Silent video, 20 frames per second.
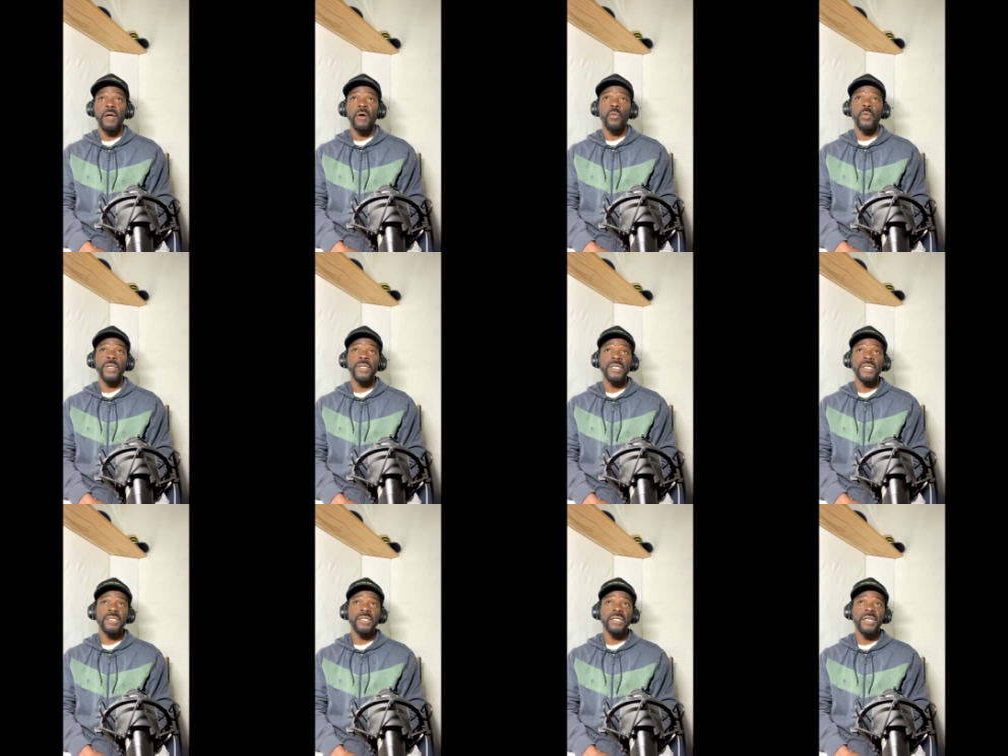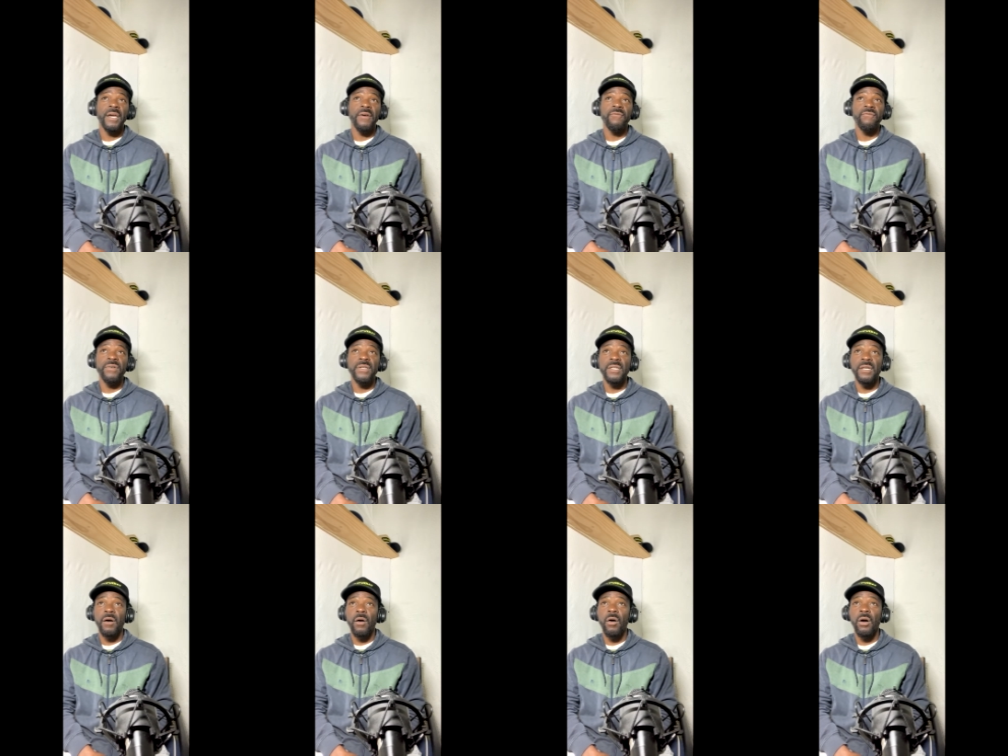we need to get rid
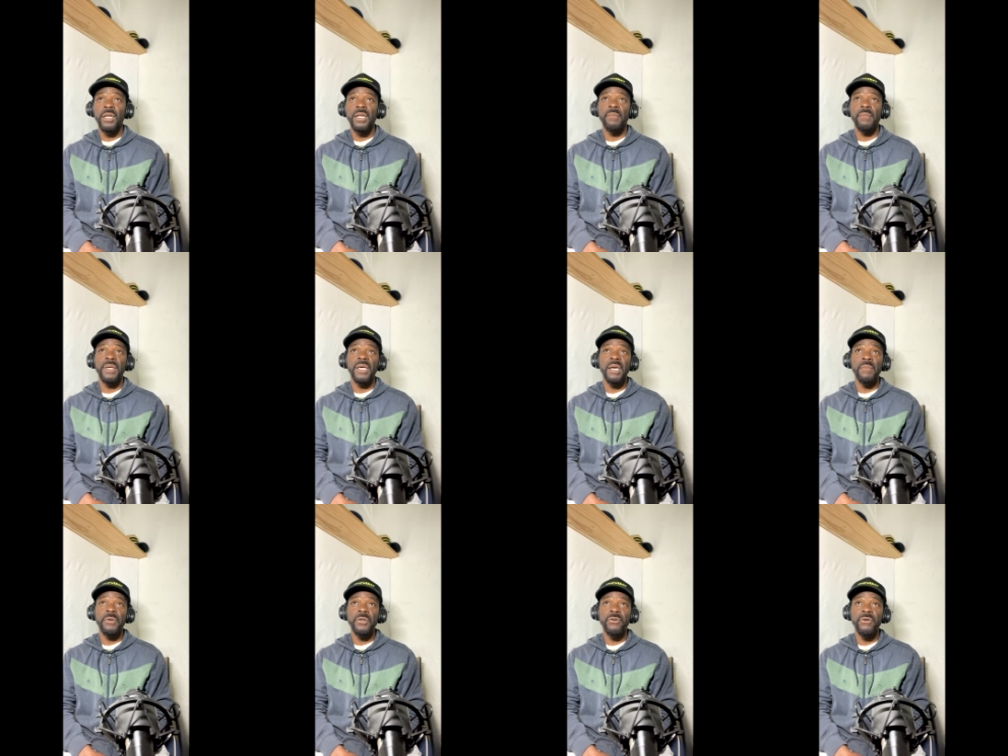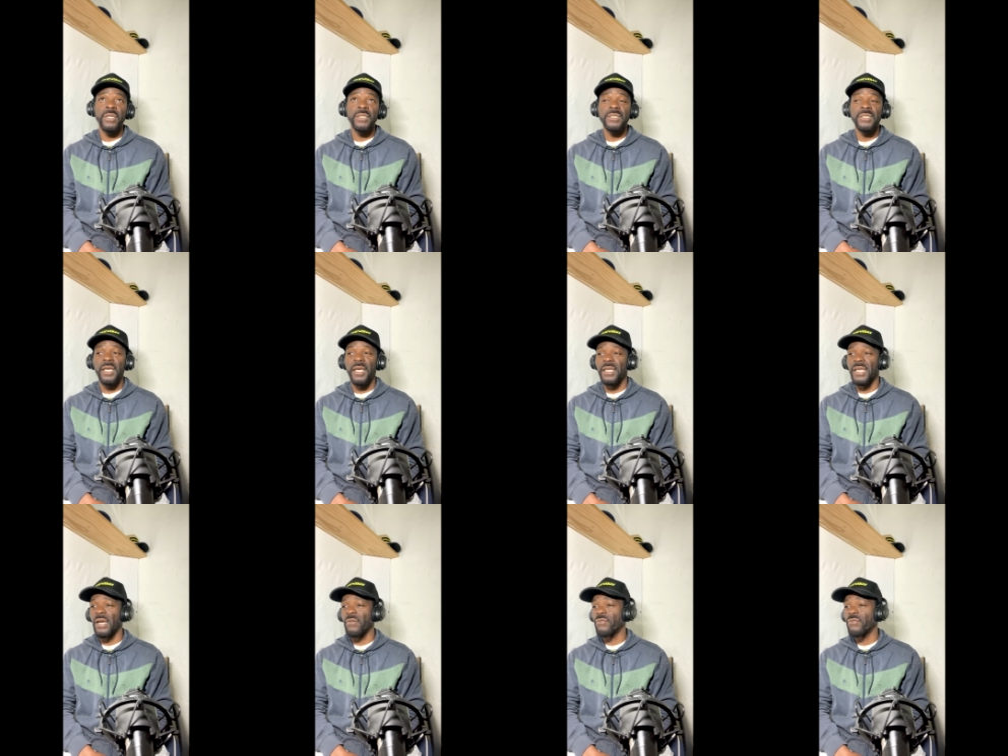of all them immigrants." Yeah,
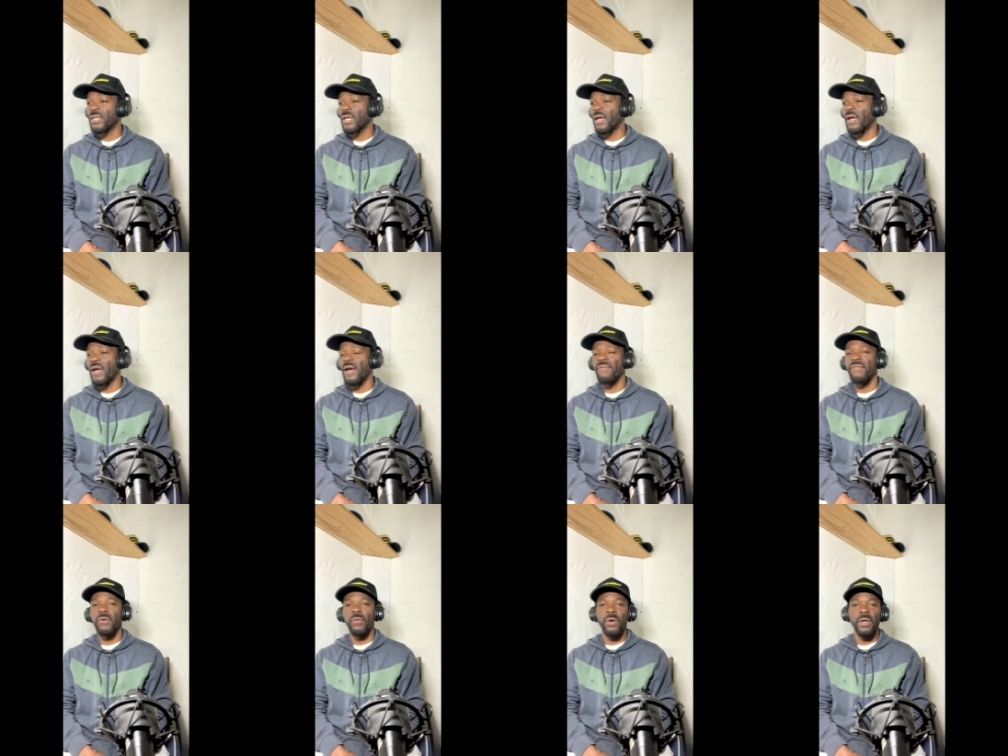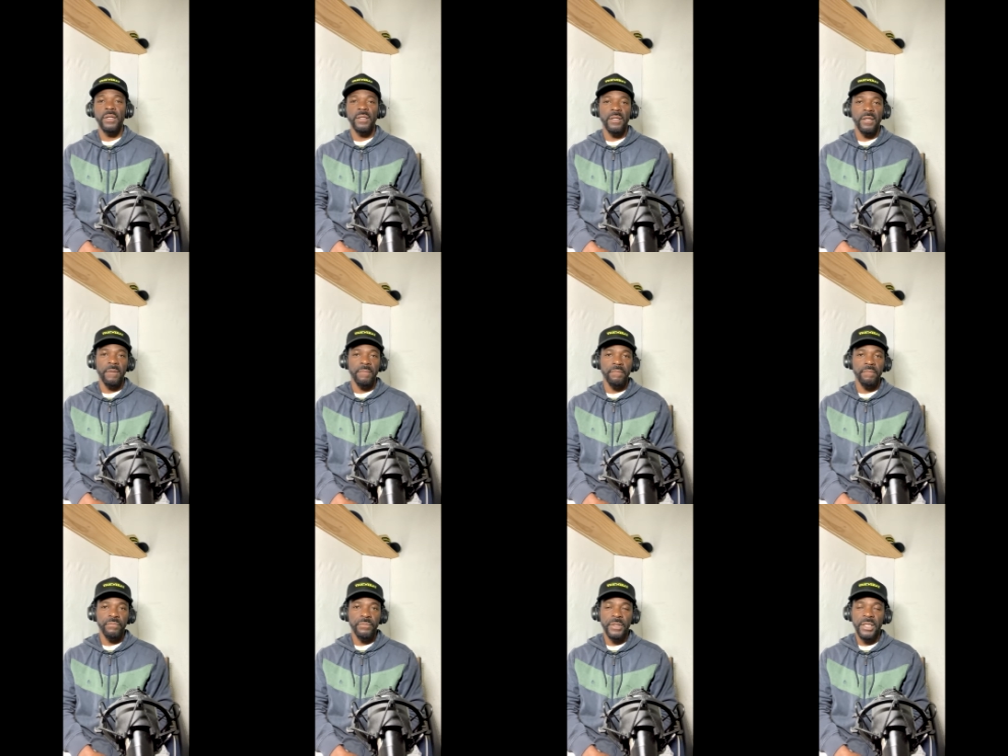get rid of every one of them.